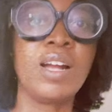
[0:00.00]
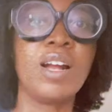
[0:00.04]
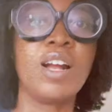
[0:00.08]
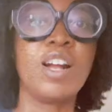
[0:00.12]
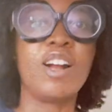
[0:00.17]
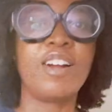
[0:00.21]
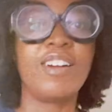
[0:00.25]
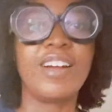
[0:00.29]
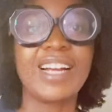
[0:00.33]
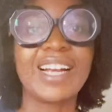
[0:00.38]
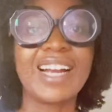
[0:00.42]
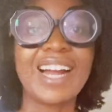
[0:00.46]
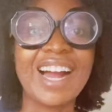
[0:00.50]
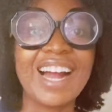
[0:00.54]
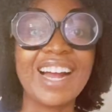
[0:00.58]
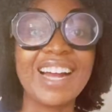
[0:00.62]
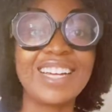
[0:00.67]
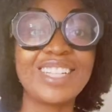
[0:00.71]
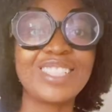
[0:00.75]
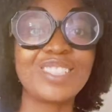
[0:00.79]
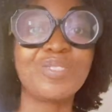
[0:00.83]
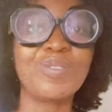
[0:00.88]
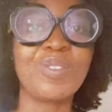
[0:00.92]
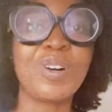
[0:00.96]
Alright
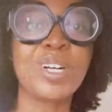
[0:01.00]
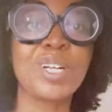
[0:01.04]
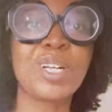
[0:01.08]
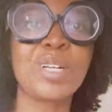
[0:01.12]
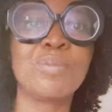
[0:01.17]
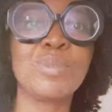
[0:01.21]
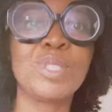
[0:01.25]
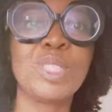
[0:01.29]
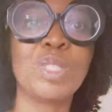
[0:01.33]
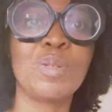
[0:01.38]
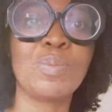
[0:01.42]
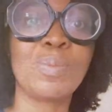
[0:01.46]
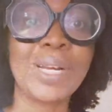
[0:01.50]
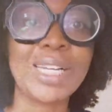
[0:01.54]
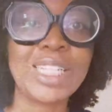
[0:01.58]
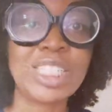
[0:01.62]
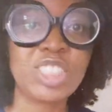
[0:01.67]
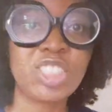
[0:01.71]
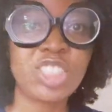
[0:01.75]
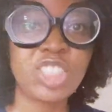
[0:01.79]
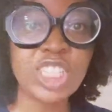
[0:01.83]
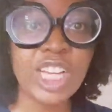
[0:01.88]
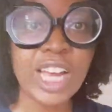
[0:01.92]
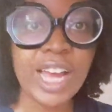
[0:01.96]
guys, welcome to my
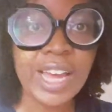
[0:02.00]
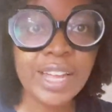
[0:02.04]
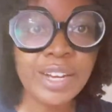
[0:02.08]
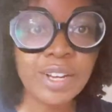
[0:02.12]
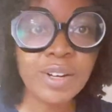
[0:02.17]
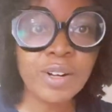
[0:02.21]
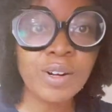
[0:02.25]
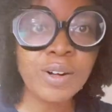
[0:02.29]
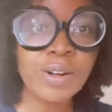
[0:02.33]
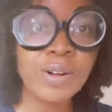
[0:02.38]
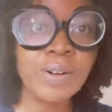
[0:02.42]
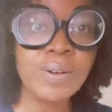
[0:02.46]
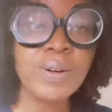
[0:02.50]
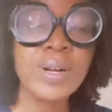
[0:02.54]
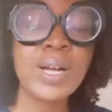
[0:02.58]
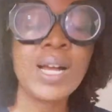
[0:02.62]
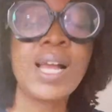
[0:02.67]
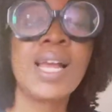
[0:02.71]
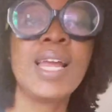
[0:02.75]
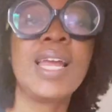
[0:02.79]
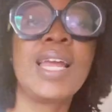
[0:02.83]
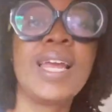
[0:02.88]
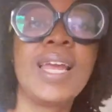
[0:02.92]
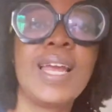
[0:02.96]
channel.
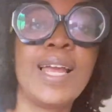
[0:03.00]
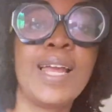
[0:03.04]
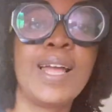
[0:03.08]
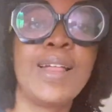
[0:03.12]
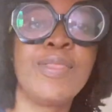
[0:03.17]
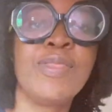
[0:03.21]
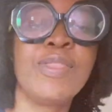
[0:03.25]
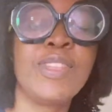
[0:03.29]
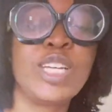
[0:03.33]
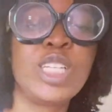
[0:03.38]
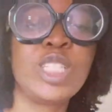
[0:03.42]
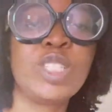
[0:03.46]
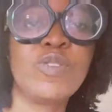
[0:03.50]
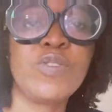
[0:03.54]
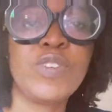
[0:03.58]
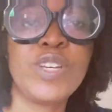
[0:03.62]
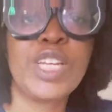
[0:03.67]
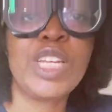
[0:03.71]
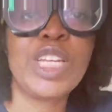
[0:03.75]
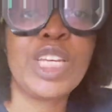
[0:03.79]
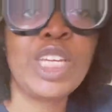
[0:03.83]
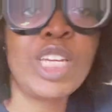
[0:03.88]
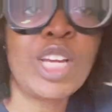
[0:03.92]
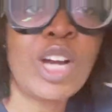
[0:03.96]
In this
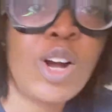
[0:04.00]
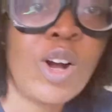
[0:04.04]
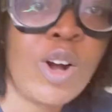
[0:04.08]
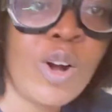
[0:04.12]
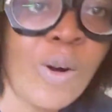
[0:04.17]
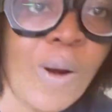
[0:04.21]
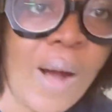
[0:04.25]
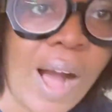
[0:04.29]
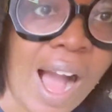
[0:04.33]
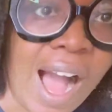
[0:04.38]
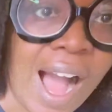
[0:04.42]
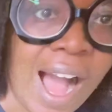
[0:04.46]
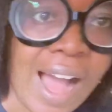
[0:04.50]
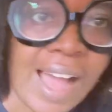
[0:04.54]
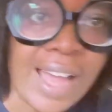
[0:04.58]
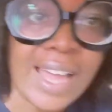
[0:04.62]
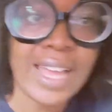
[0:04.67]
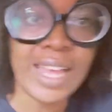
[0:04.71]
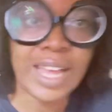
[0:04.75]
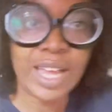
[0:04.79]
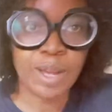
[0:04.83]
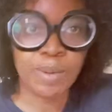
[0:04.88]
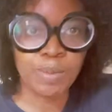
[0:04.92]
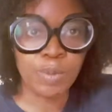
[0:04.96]
video,
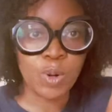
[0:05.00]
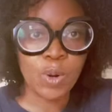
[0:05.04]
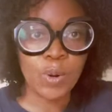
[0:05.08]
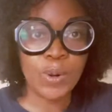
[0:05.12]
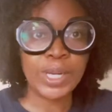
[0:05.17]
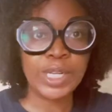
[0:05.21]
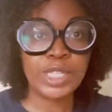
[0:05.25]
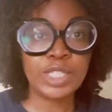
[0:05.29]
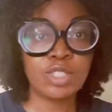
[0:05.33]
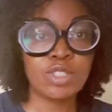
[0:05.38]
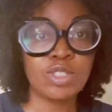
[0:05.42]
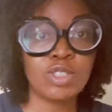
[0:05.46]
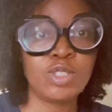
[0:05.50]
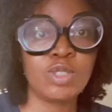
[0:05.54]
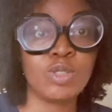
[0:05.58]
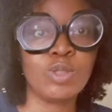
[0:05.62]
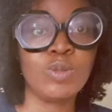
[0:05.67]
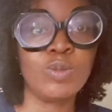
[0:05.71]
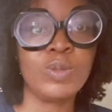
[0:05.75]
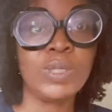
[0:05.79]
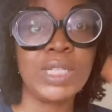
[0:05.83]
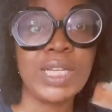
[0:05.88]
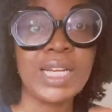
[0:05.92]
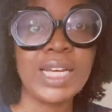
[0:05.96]
I am going
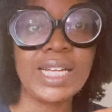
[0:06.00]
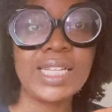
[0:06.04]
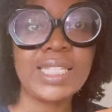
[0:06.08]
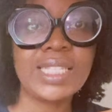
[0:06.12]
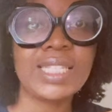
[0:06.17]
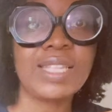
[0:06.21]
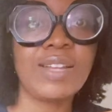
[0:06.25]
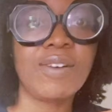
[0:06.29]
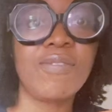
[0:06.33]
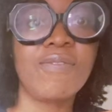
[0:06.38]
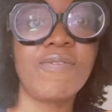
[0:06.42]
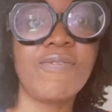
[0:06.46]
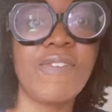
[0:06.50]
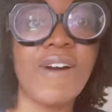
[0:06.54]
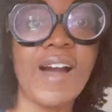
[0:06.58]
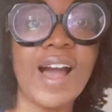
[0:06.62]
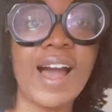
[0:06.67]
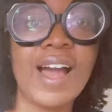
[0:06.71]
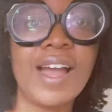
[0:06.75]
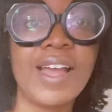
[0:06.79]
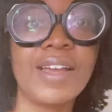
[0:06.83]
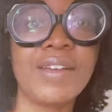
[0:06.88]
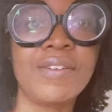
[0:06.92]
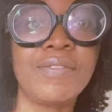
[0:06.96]
to list the
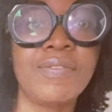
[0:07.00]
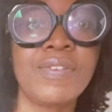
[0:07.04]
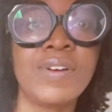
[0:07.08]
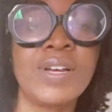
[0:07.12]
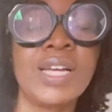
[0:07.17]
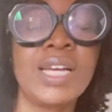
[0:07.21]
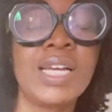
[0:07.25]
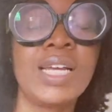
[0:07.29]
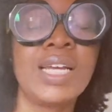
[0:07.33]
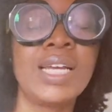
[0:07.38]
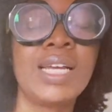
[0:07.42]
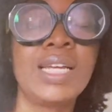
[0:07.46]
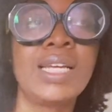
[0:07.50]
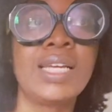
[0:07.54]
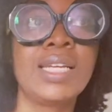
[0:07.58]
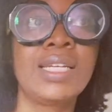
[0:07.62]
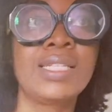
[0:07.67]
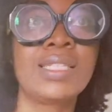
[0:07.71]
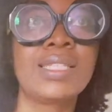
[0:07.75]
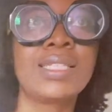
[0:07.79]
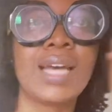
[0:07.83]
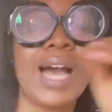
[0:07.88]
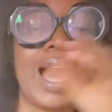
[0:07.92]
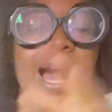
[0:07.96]
5
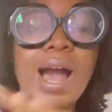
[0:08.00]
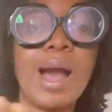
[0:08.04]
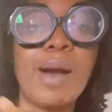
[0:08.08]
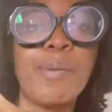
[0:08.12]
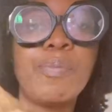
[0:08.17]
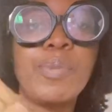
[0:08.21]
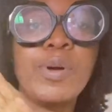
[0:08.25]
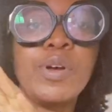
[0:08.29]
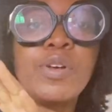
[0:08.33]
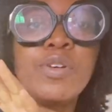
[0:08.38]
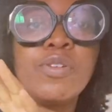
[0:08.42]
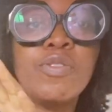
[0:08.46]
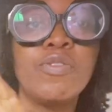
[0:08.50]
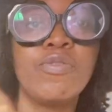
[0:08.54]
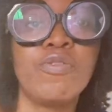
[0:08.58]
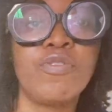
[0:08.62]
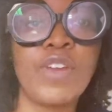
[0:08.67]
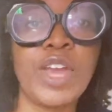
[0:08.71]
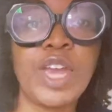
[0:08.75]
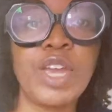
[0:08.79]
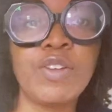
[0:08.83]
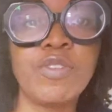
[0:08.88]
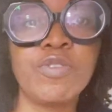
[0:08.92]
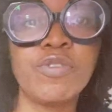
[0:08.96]
top
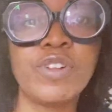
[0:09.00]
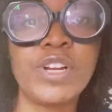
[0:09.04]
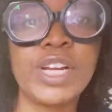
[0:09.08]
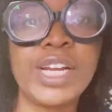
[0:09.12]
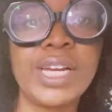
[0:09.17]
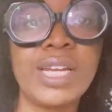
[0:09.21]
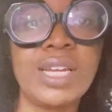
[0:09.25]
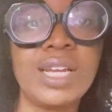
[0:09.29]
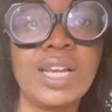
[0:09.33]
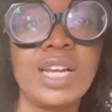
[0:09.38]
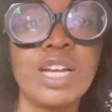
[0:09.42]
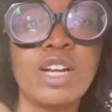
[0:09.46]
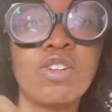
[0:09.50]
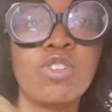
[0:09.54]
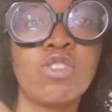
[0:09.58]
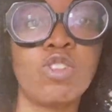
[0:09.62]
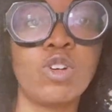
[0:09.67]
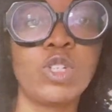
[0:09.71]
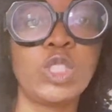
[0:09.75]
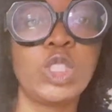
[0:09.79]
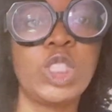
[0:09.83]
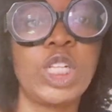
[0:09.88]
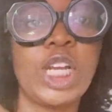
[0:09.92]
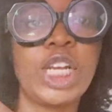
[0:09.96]
favorite
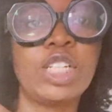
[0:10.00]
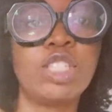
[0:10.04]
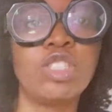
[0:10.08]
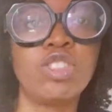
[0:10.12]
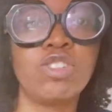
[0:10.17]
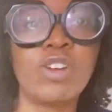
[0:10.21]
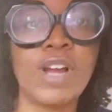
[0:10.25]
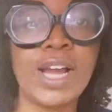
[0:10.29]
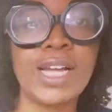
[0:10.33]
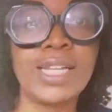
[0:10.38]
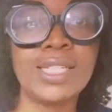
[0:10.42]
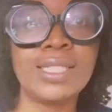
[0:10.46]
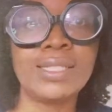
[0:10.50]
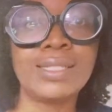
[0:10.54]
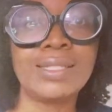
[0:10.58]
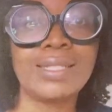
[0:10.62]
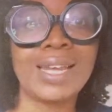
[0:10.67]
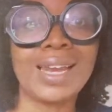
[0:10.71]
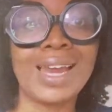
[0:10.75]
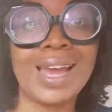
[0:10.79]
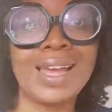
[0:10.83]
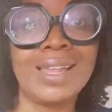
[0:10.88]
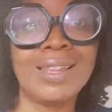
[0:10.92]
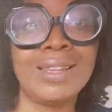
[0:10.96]
crochet trends
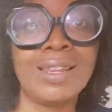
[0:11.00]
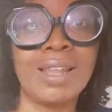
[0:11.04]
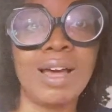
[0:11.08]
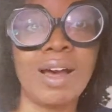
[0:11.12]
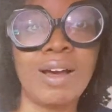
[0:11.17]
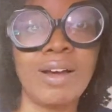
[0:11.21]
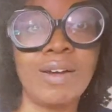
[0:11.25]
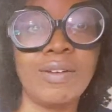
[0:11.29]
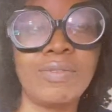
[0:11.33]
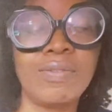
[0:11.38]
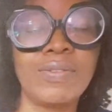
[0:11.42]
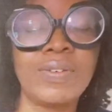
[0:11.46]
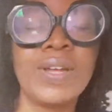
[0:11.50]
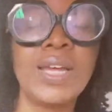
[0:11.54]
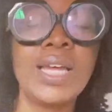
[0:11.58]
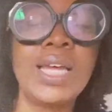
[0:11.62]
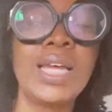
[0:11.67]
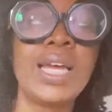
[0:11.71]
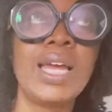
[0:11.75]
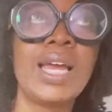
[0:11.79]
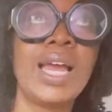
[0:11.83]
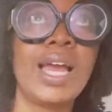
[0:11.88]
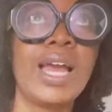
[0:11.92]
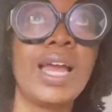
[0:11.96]
that I love
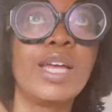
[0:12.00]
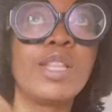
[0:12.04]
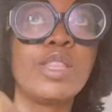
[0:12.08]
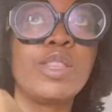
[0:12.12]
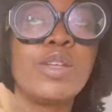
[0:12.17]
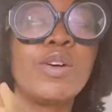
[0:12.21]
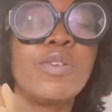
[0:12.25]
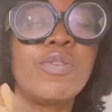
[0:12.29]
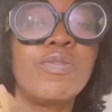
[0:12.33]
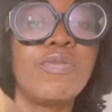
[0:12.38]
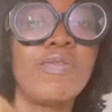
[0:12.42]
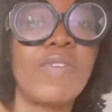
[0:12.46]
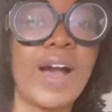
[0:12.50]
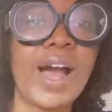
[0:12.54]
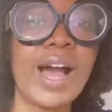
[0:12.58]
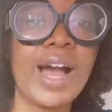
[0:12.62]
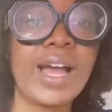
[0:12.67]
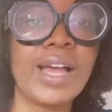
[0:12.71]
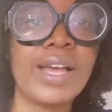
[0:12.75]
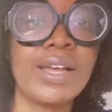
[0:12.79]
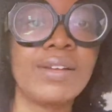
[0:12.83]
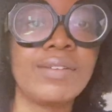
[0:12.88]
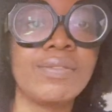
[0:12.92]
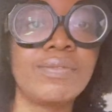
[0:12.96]
and the
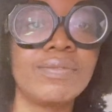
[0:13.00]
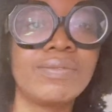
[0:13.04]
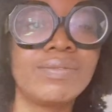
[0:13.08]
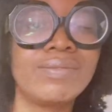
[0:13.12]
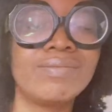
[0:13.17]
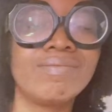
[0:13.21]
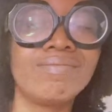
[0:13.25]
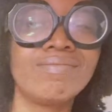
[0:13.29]
5